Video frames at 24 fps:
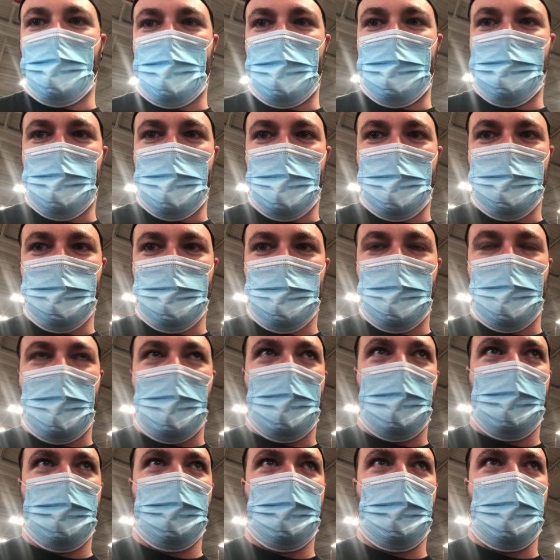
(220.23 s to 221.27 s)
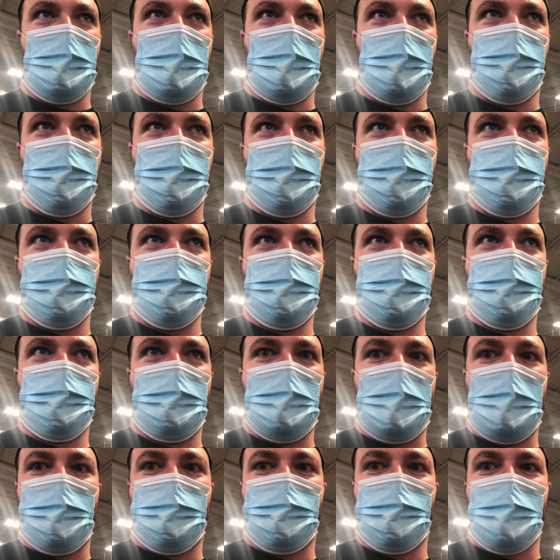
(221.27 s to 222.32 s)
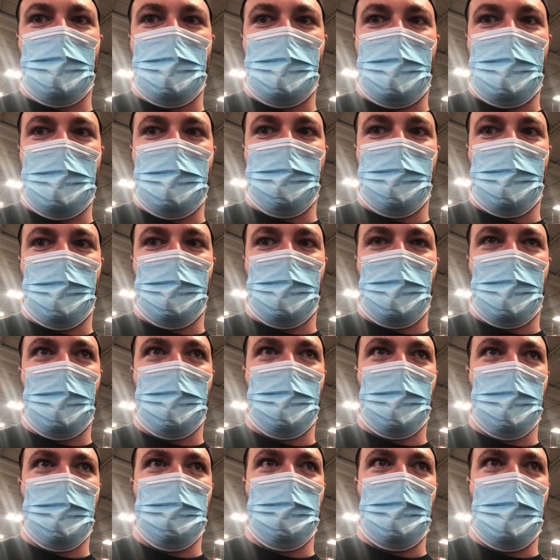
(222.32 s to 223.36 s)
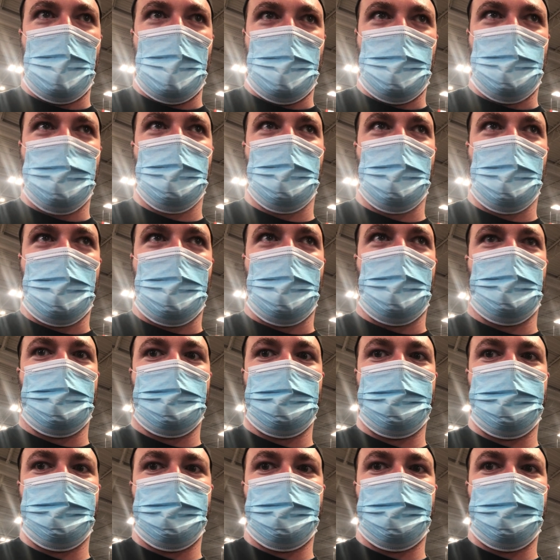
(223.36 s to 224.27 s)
it, but I'll show you um, after I get everything. Major haul.